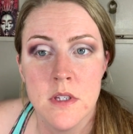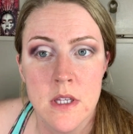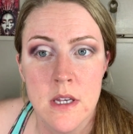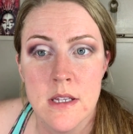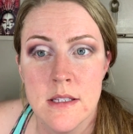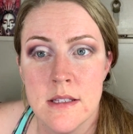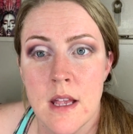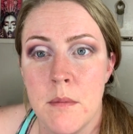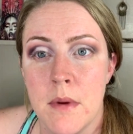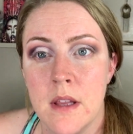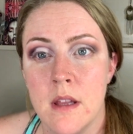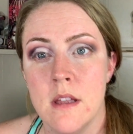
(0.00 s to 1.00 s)
just gonna set
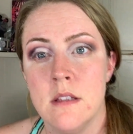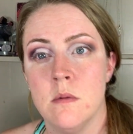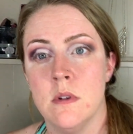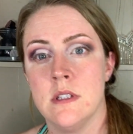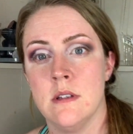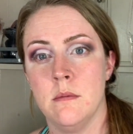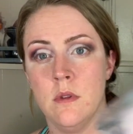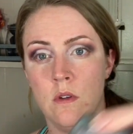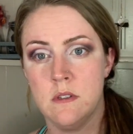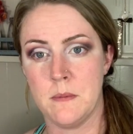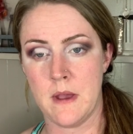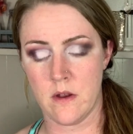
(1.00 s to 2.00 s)
my lids with some
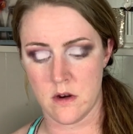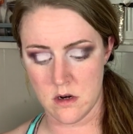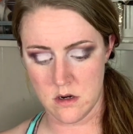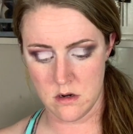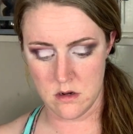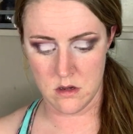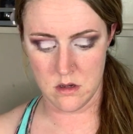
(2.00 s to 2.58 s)
loose powder.